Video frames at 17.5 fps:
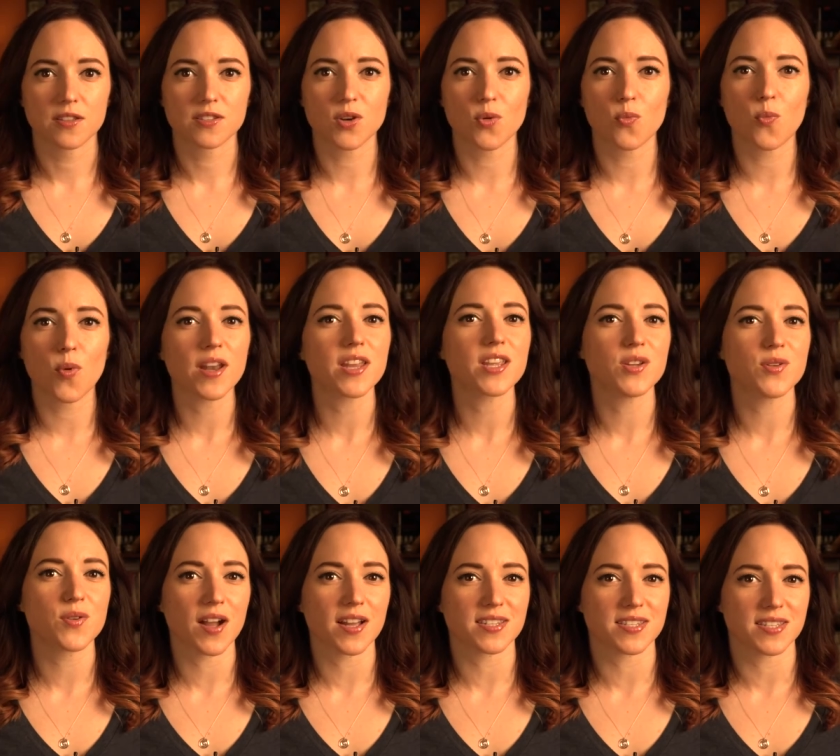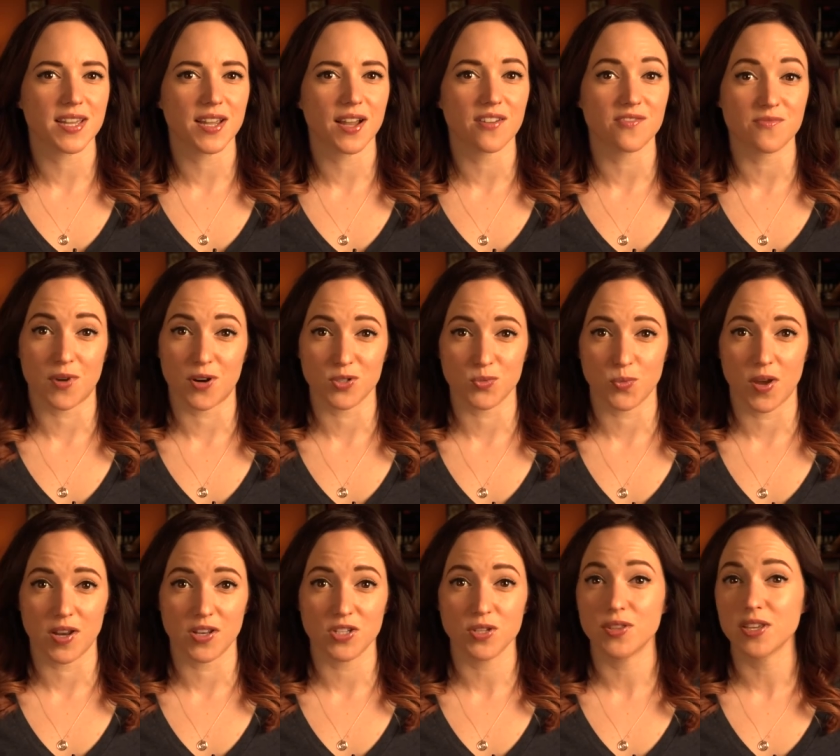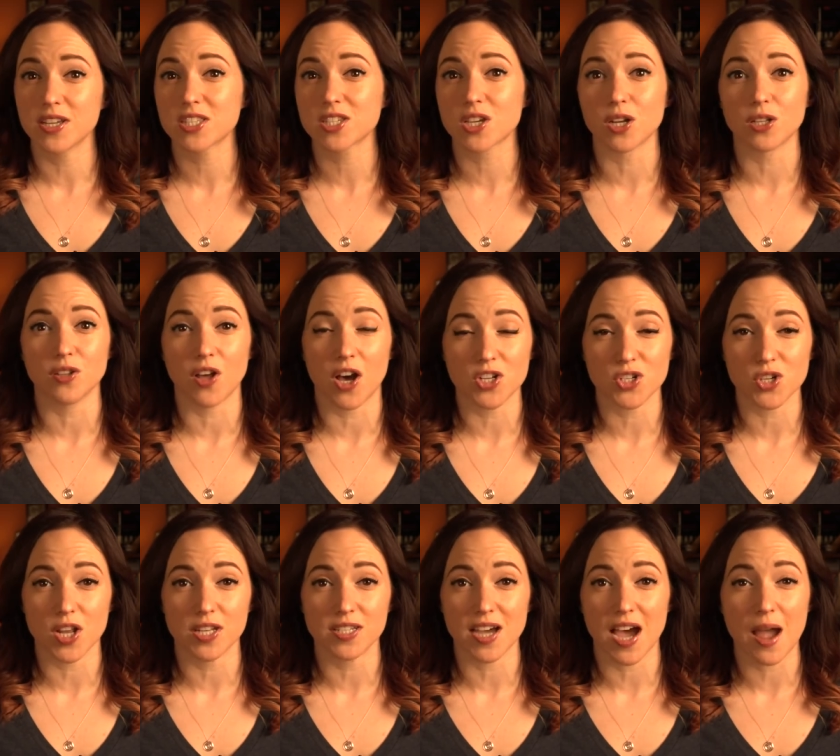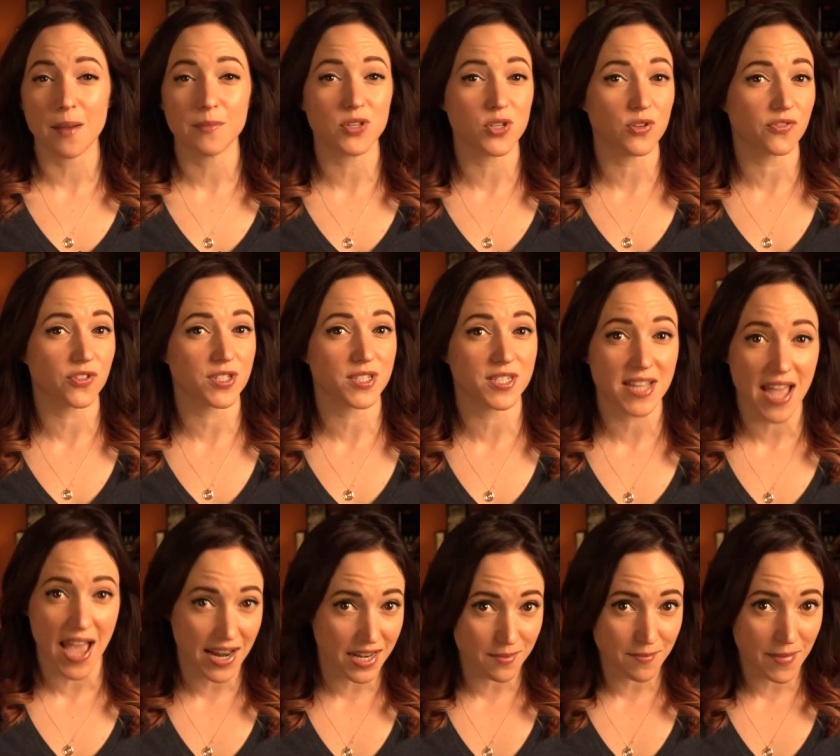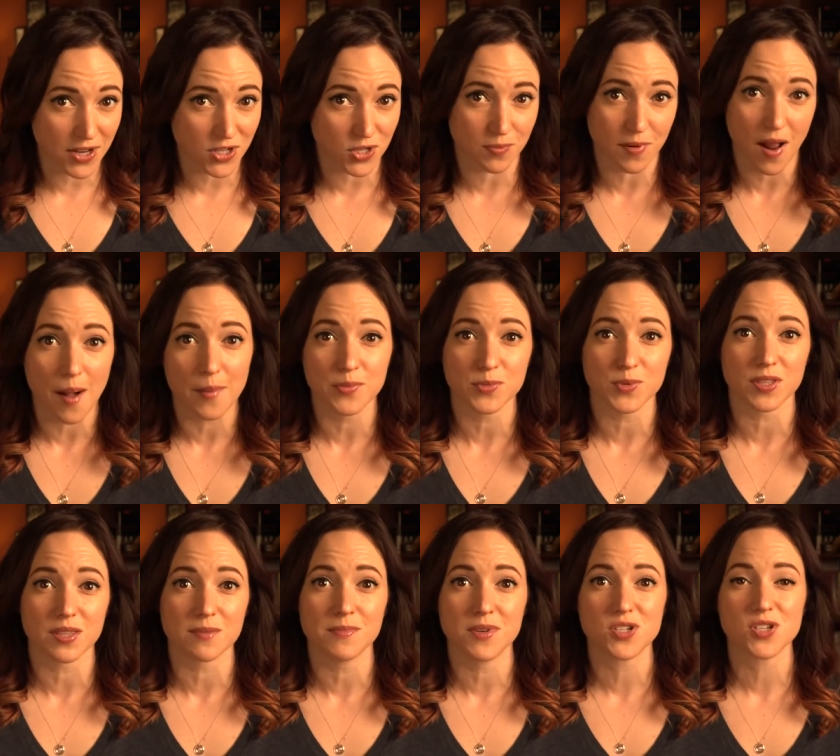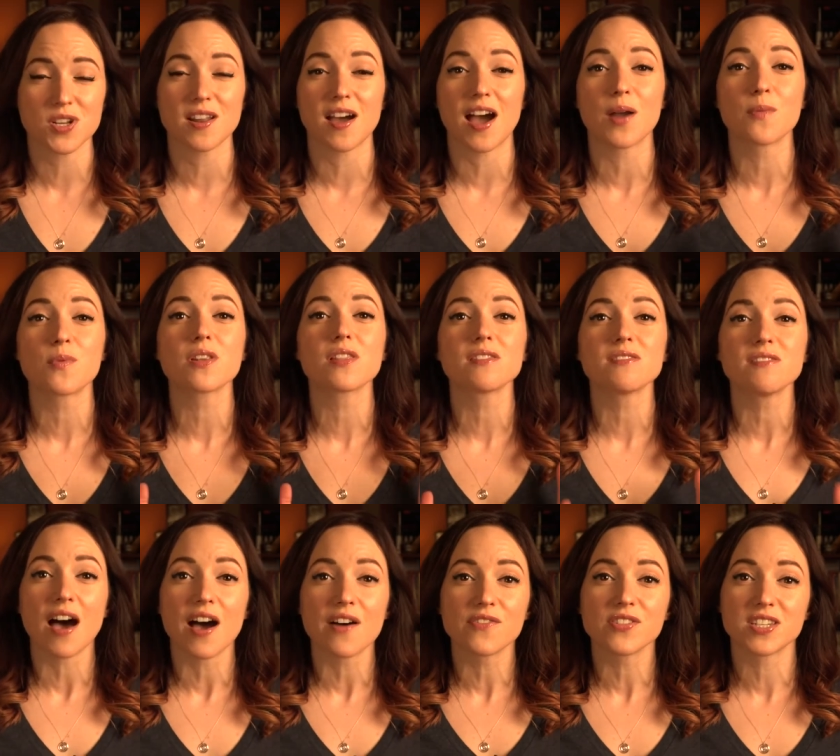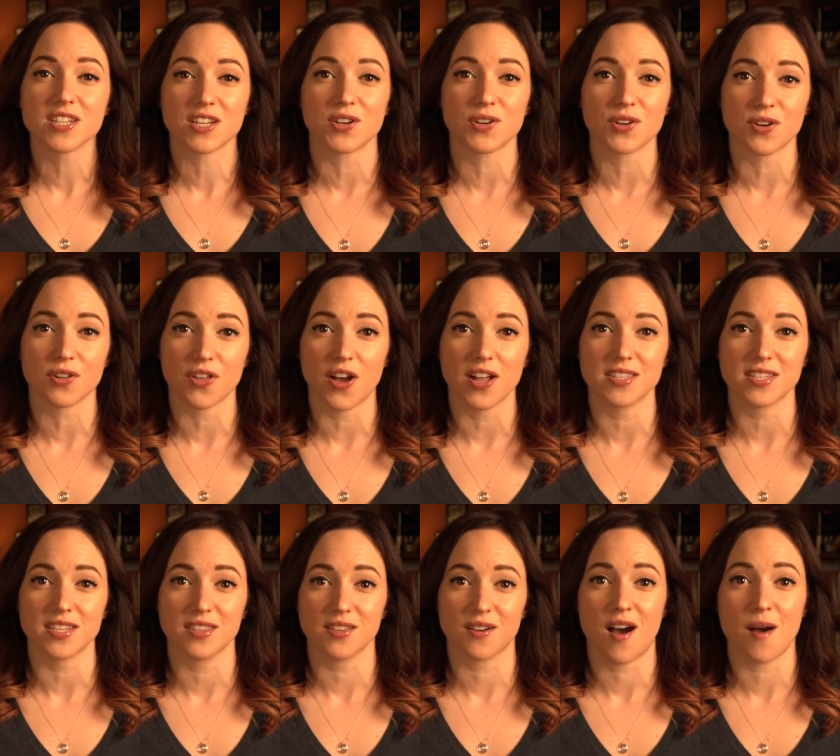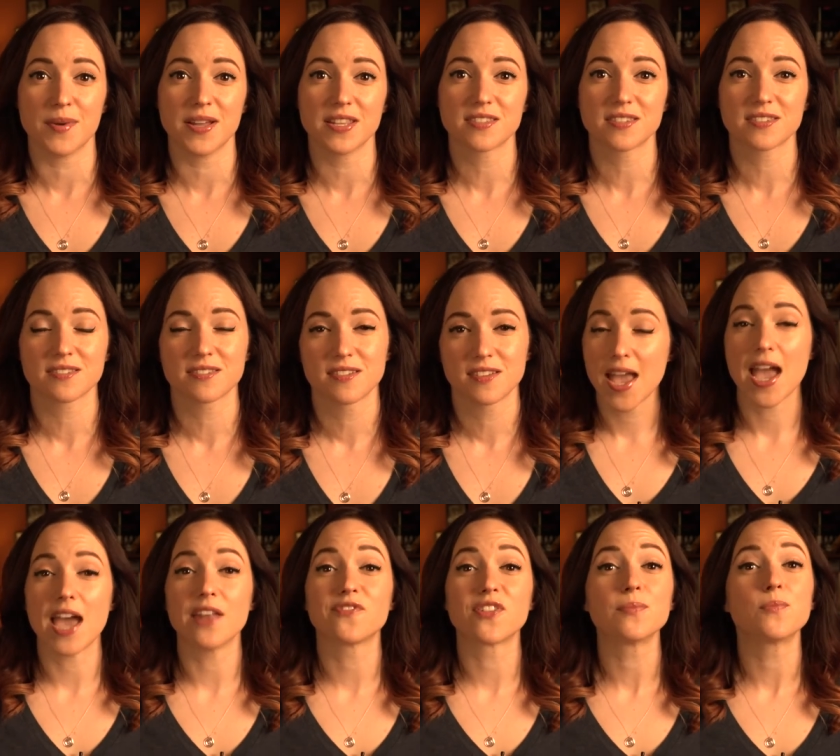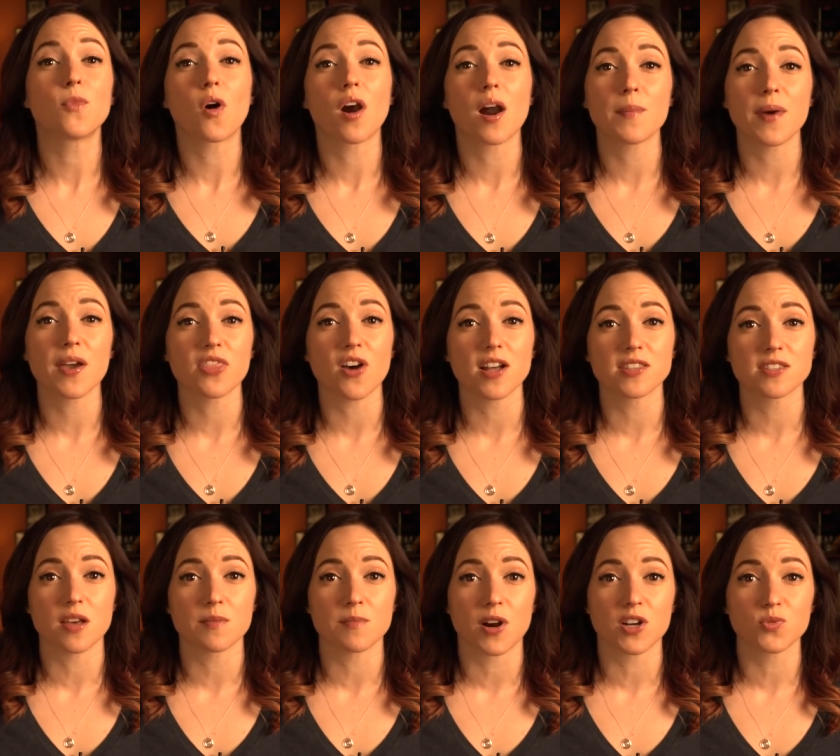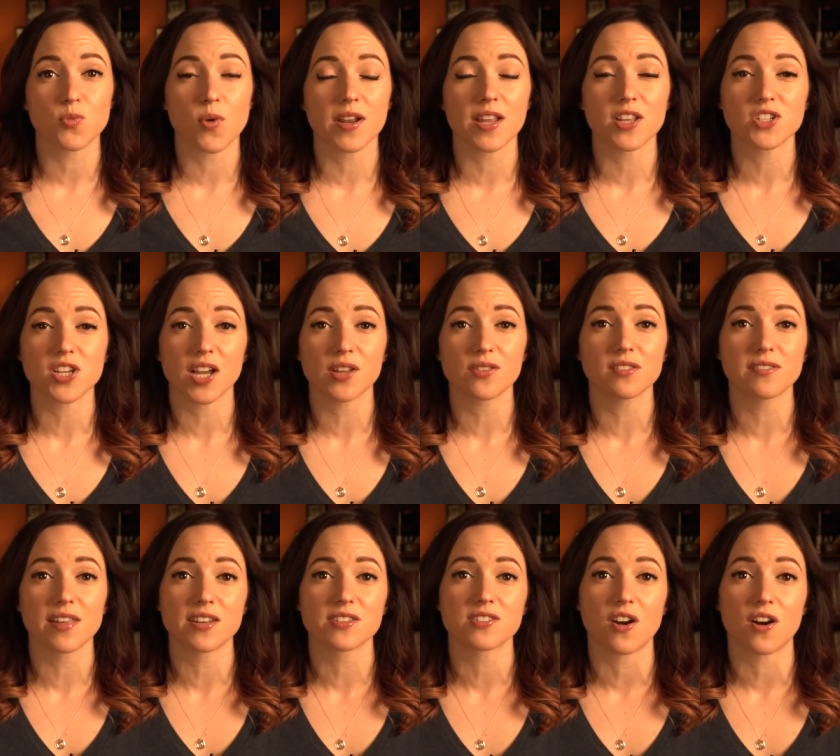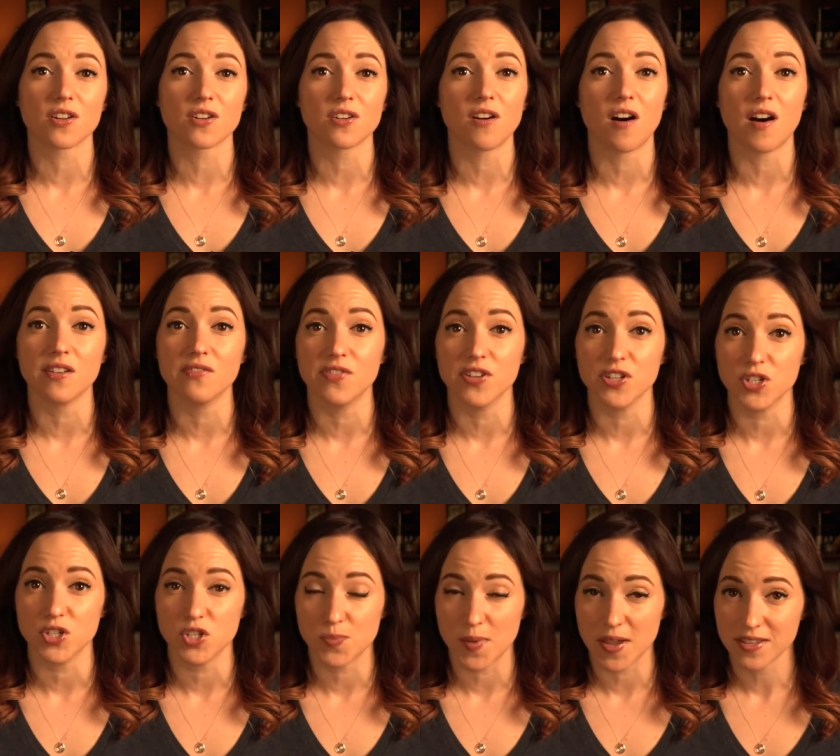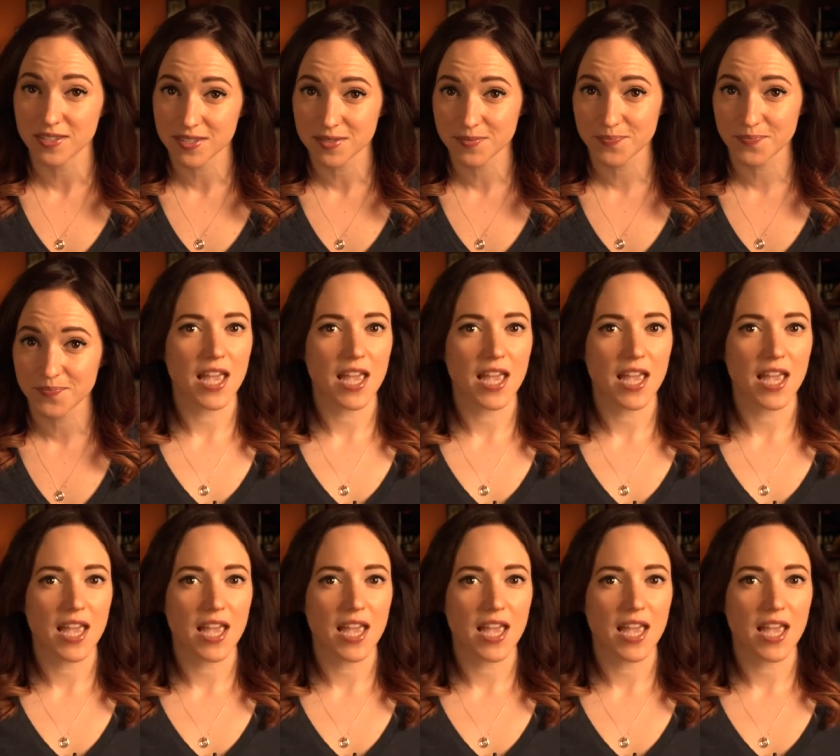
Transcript: So what do you guys think of Mars One? Do you think it's gonna launch on time? Do you foresee any major problems with the mission? I would love to hear your thoughts in the comments. And for more on my thoughts on Mars One, check out the latest article on Vintage Space.